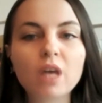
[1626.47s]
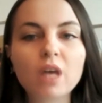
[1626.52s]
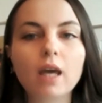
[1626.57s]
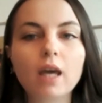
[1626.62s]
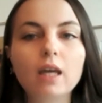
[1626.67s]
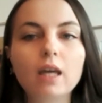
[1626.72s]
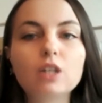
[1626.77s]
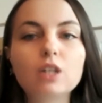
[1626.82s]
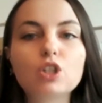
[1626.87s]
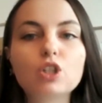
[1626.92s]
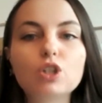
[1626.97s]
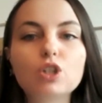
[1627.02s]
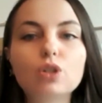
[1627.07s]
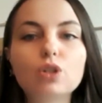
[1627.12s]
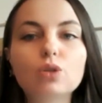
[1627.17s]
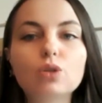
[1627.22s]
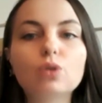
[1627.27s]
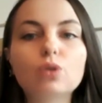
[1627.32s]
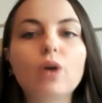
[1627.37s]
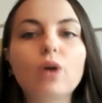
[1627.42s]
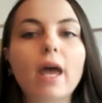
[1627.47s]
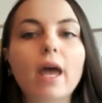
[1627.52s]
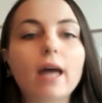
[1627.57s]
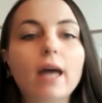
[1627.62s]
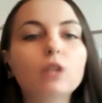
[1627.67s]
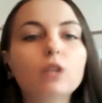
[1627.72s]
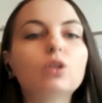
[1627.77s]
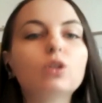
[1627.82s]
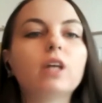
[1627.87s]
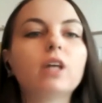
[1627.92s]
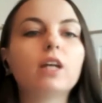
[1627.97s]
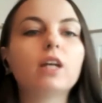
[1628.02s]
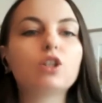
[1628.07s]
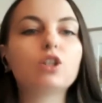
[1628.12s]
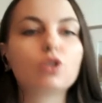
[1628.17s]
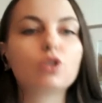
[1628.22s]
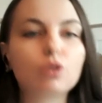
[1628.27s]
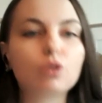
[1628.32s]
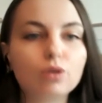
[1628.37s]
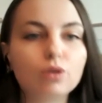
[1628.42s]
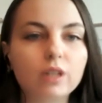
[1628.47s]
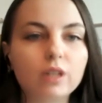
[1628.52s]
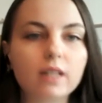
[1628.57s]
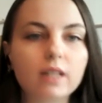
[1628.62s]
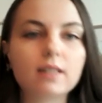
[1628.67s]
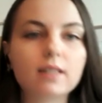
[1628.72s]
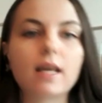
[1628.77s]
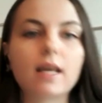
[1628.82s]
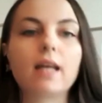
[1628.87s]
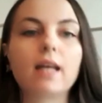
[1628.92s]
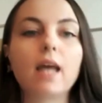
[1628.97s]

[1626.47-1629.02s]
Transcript: is to educate students and